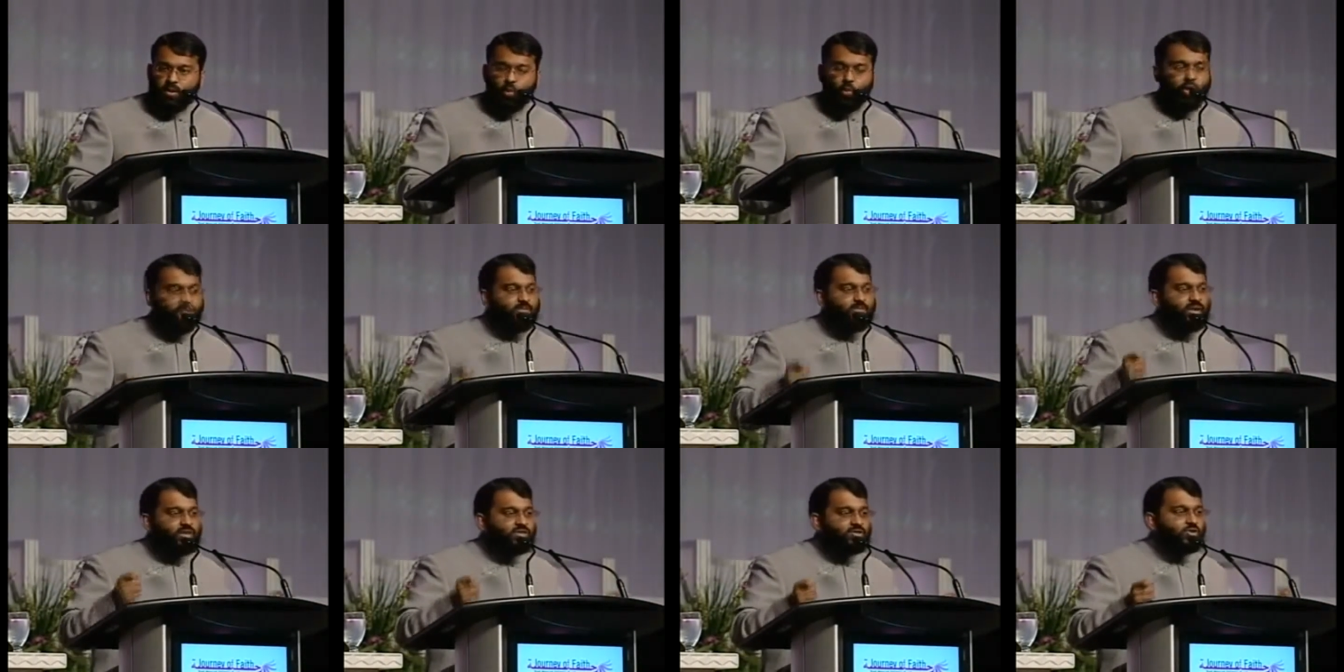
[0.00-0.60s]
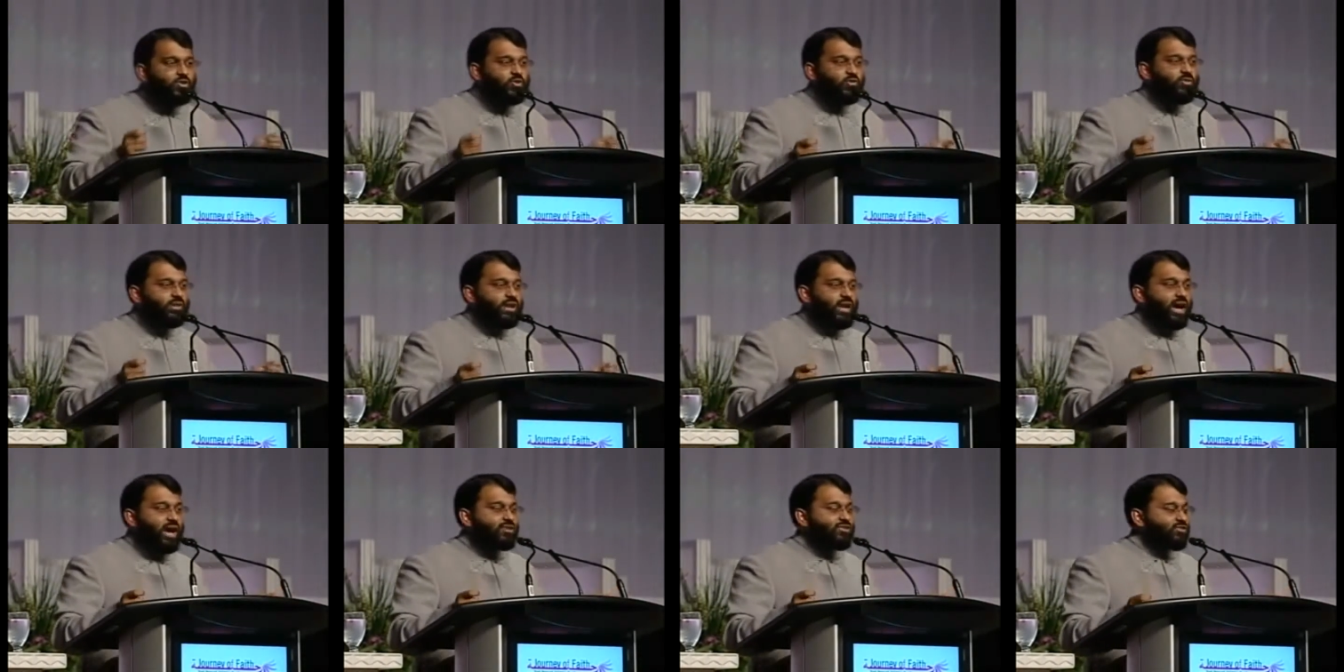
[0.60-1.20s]
When my
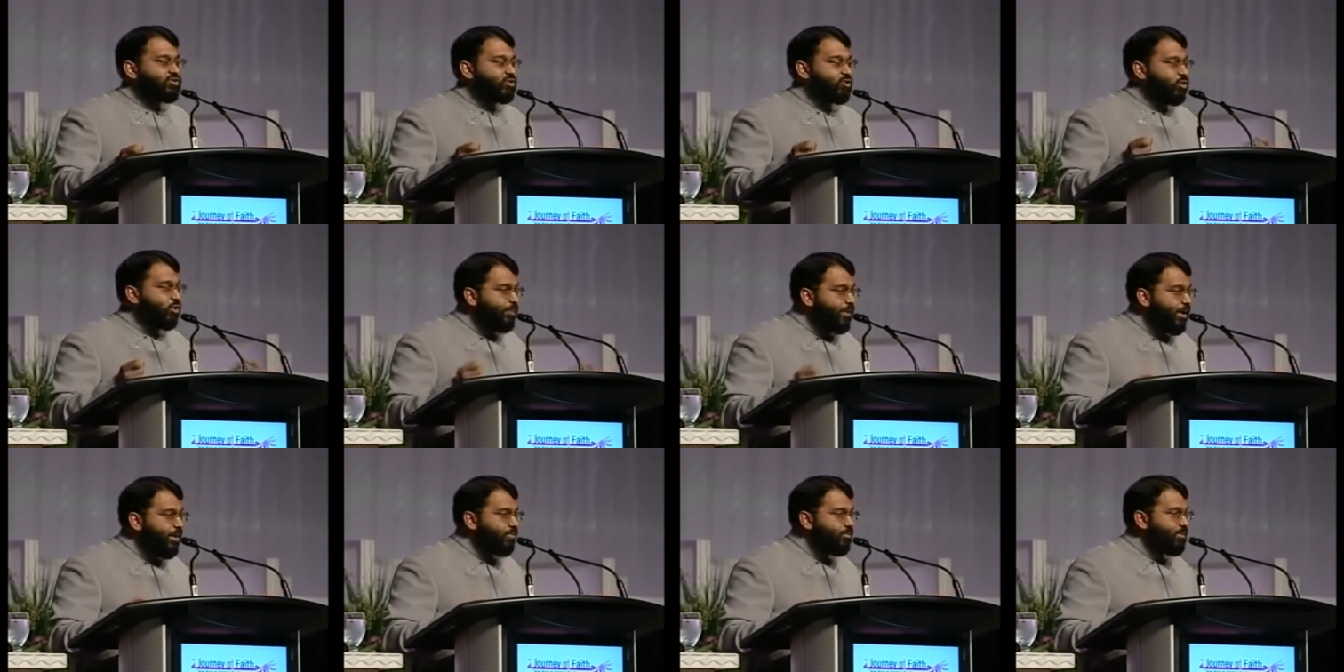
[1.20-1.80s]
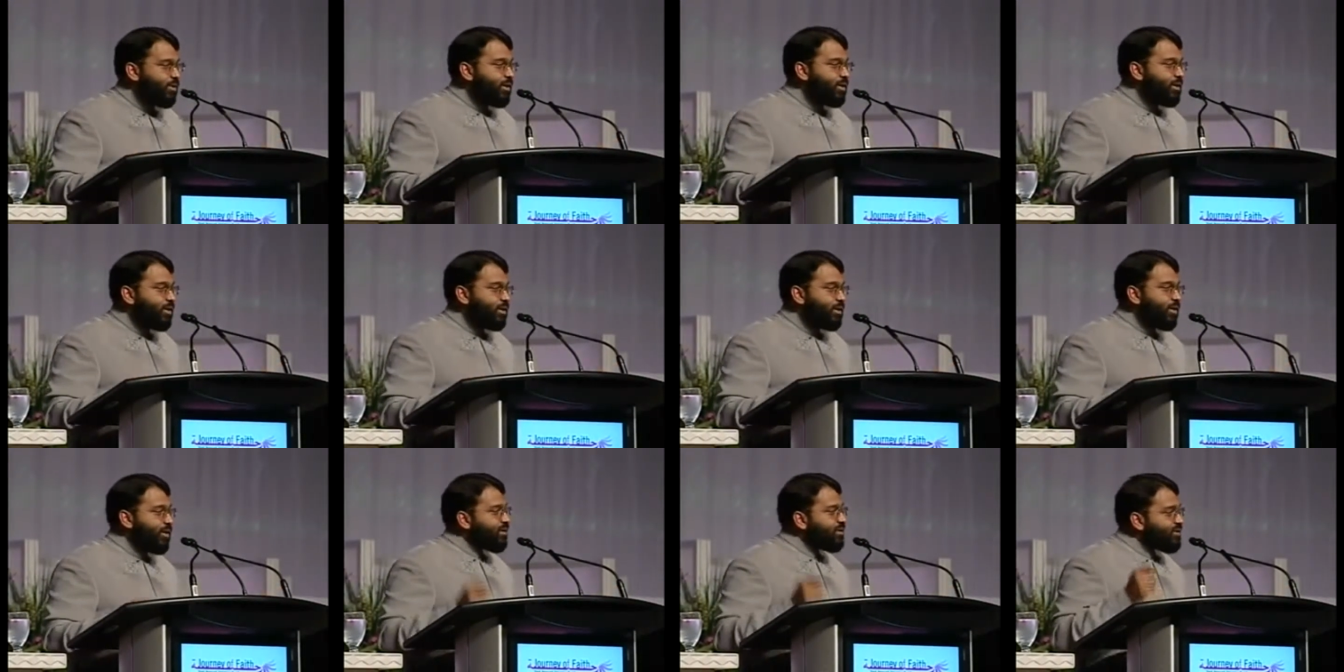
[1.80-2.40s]
servant asks you about me,
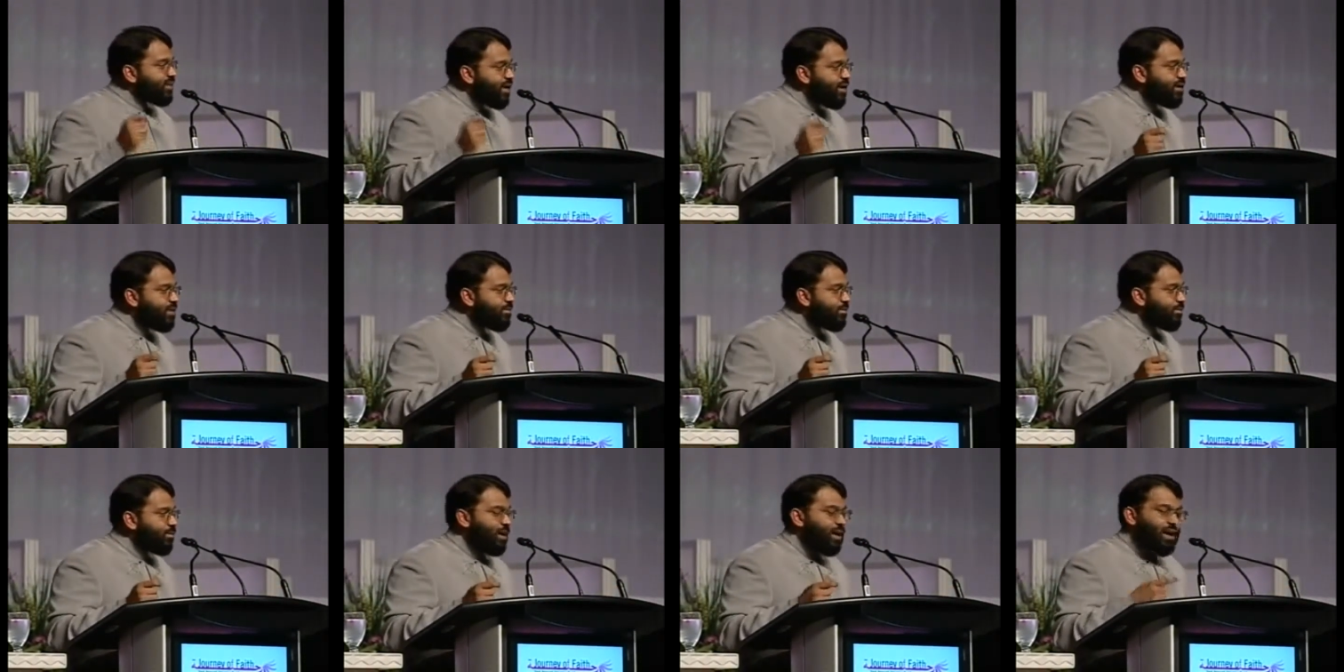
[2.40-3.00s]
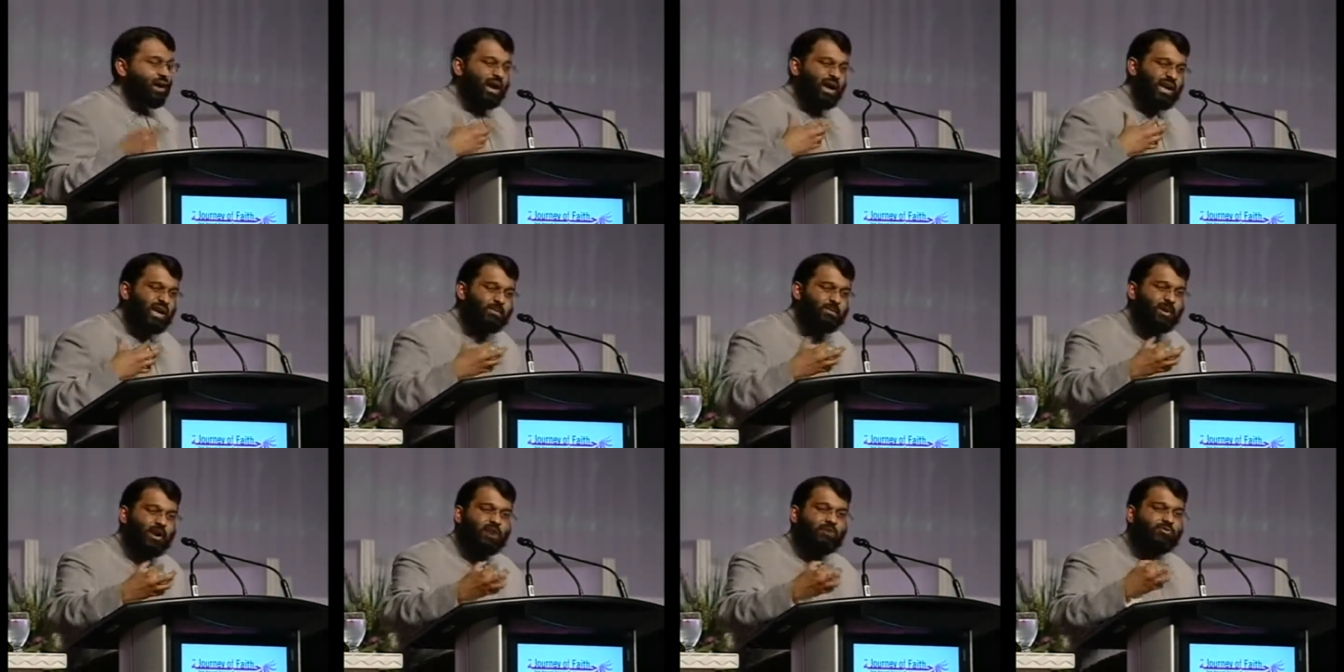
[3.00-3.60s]
tell him, I
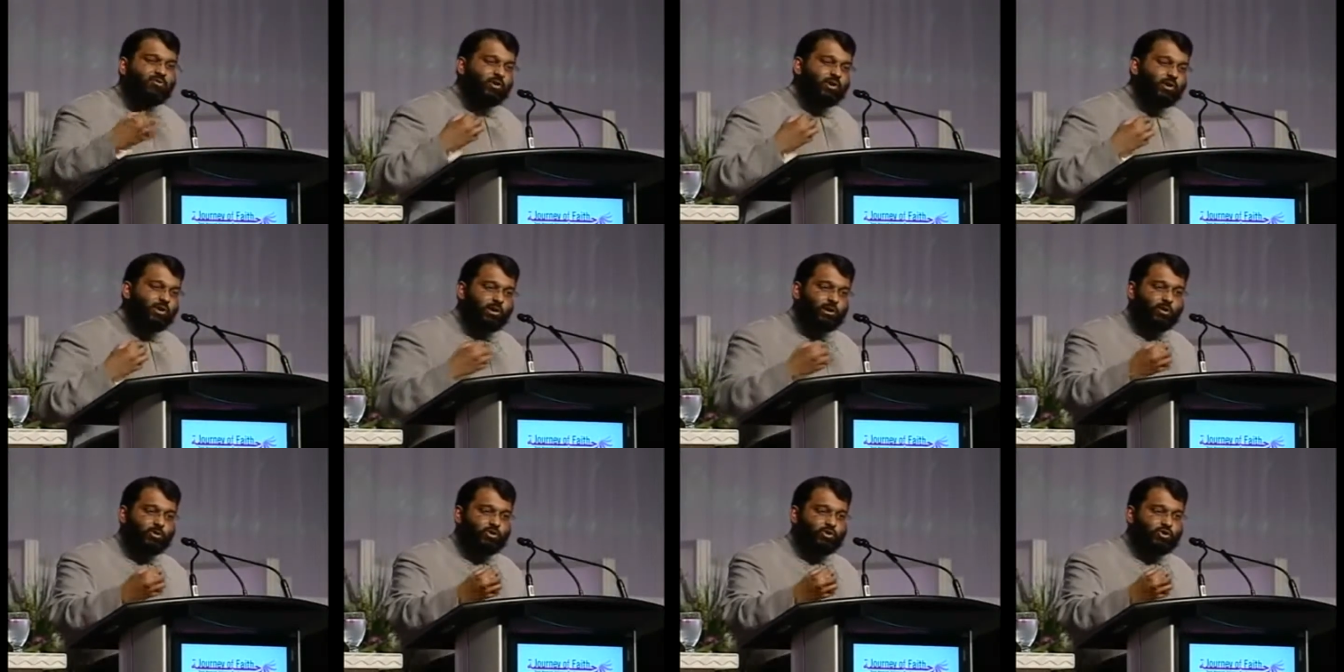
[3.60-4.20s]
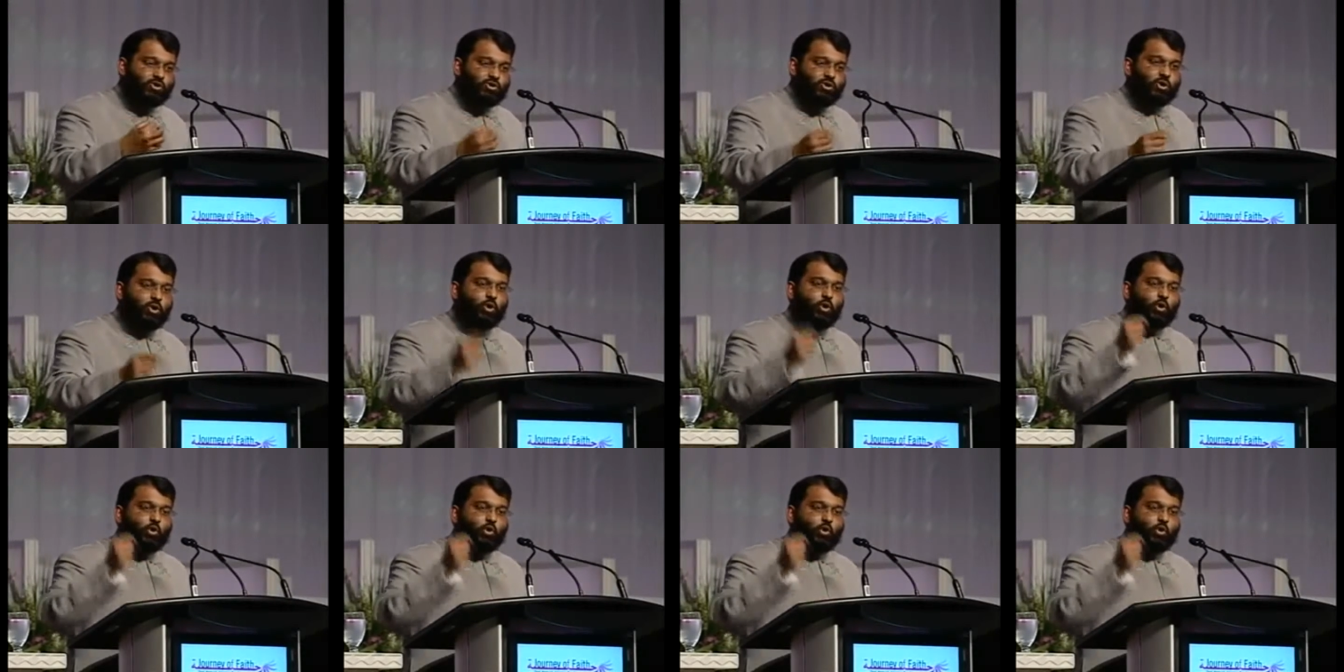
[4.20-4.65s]
am ever close.